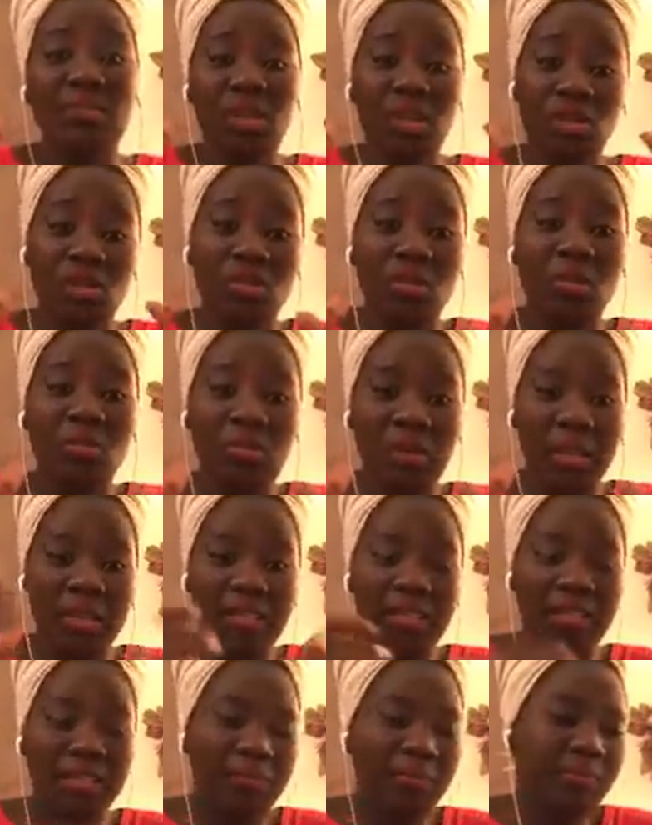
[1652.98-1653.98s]
me so
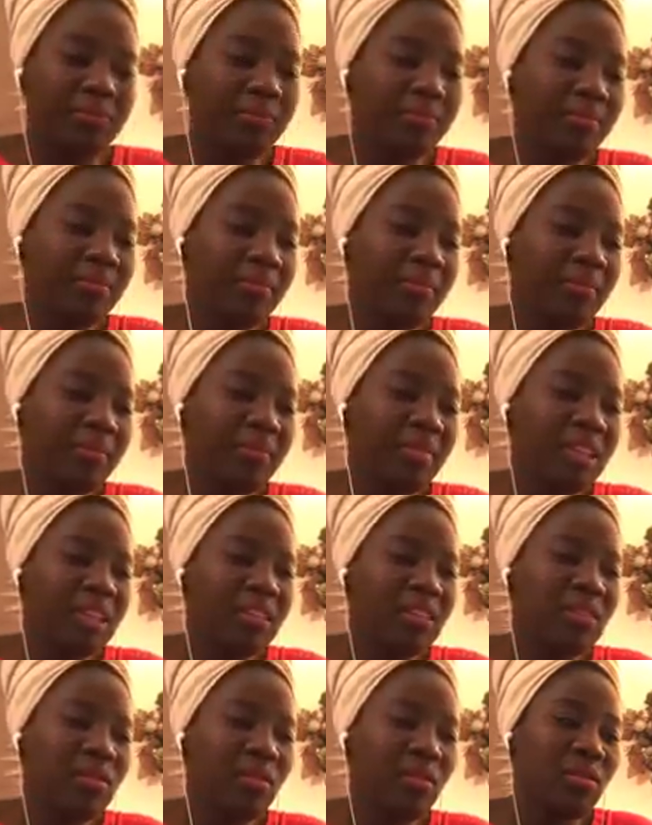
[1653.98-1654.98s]
much.
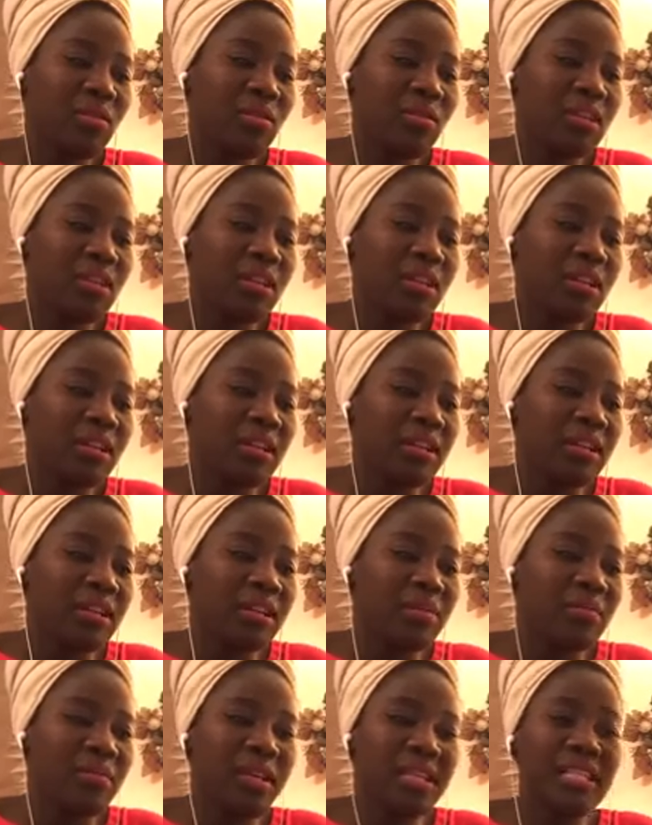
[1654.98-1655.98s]
So
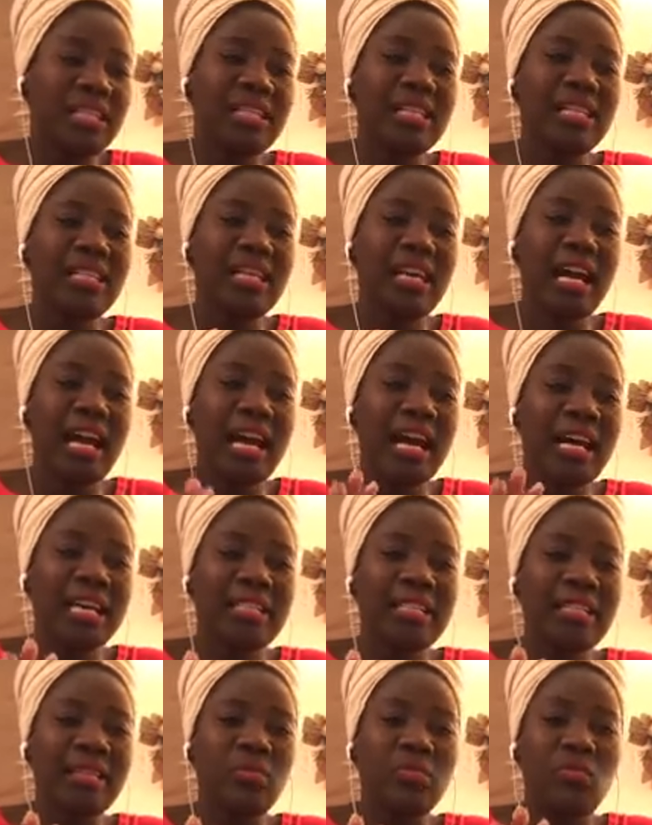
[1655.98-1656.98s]
Pakistan
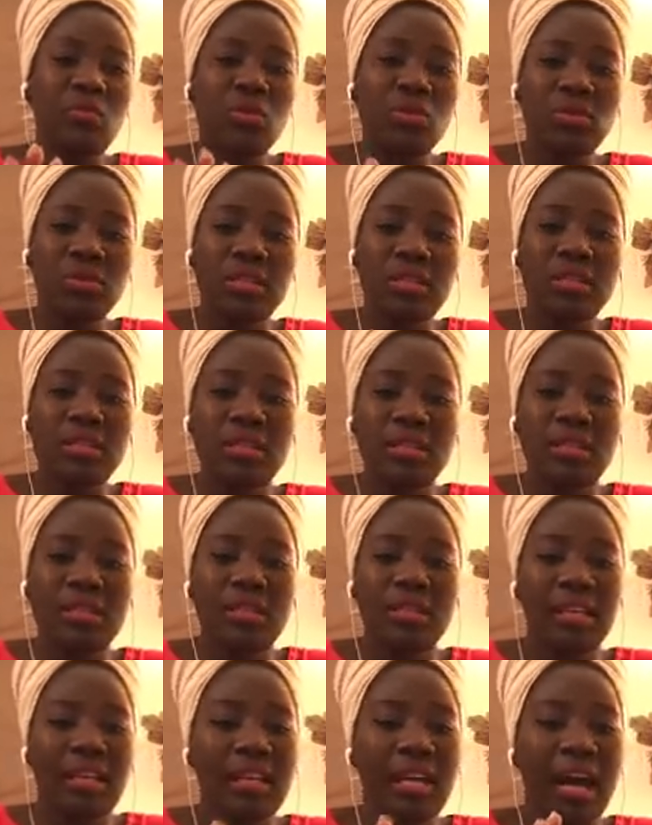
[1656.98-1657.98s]
has the most
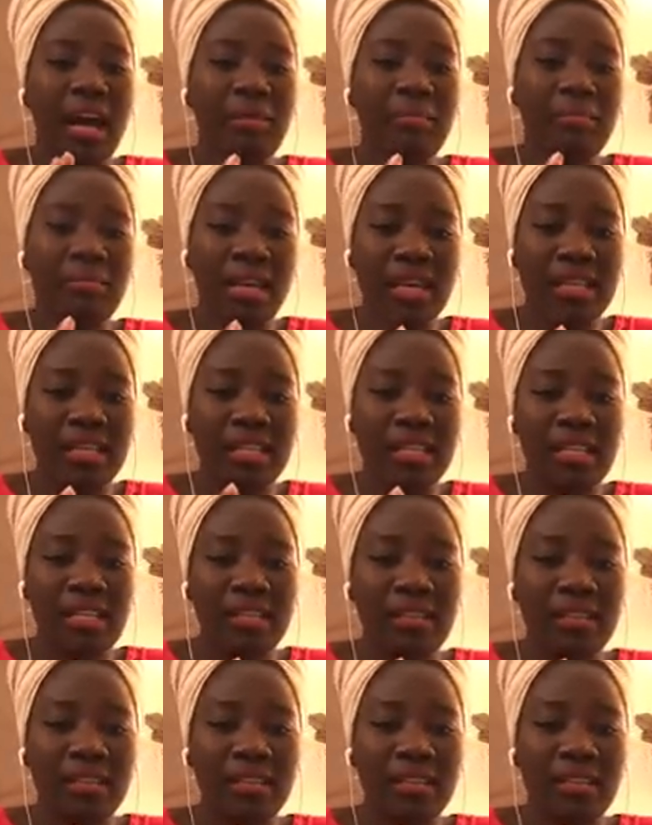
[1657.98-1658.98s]
like
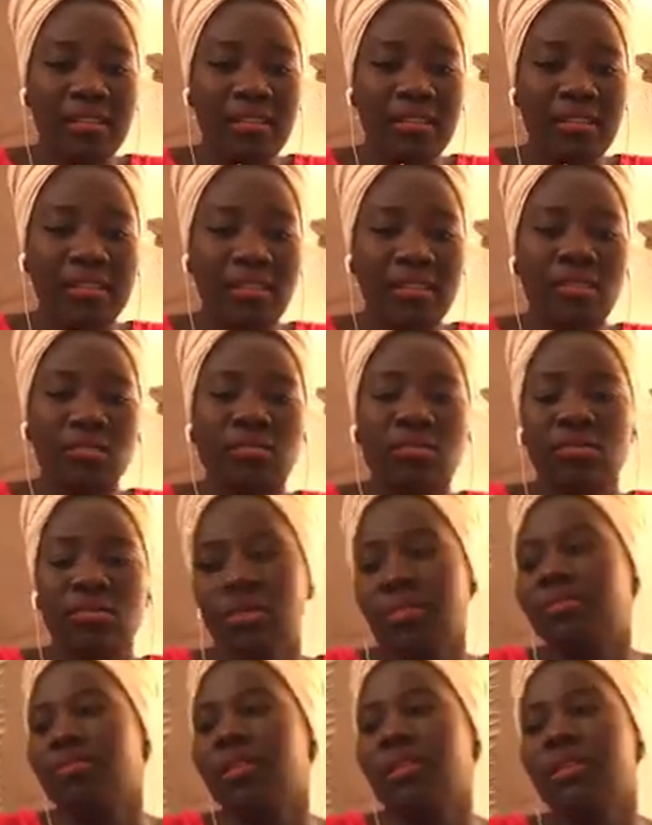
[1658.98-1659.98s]
amazing, no,
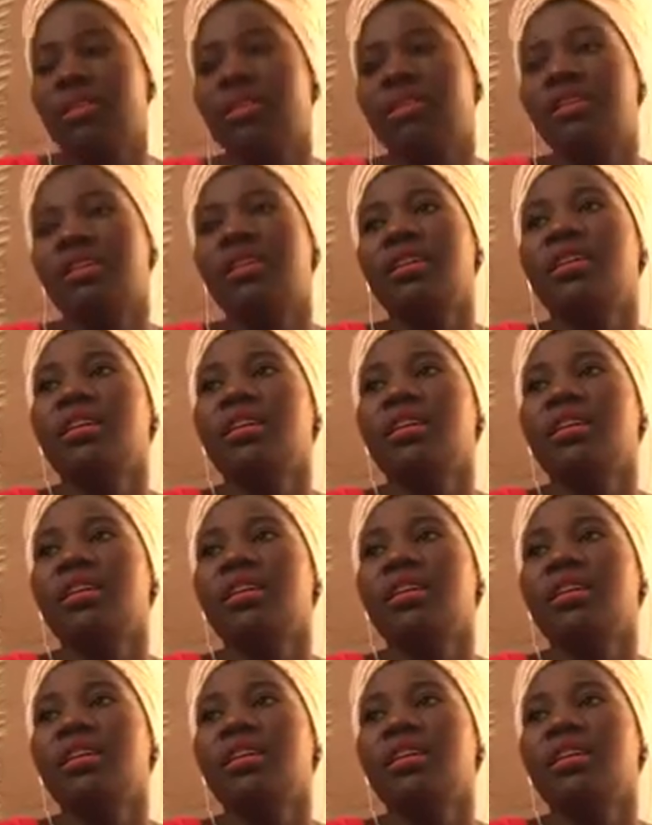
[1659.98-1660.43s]
not amazing,